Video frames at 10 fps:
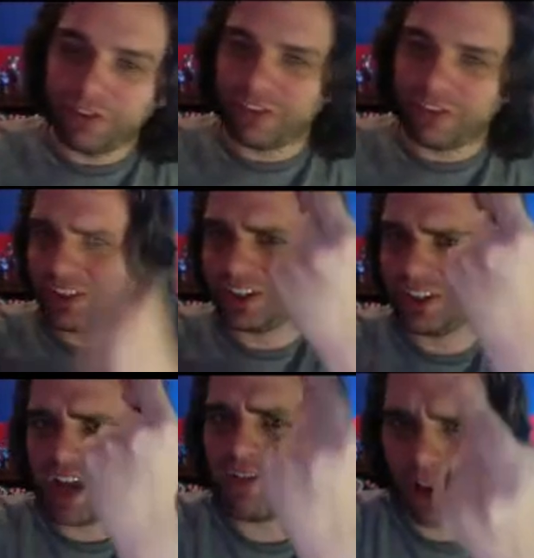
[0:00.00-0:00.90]
since they didn't
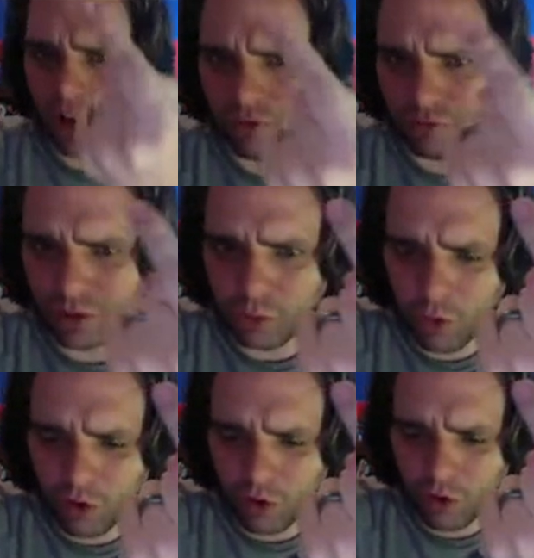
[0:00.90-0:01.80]
have a real
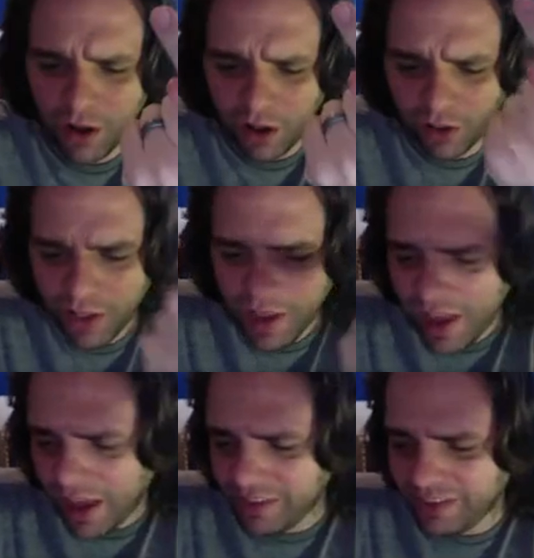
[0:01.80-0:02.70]
warrant at all,
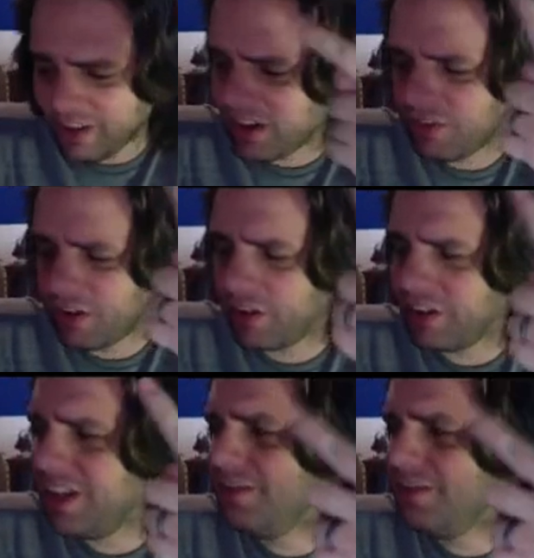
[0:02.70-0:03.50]
and second of all, even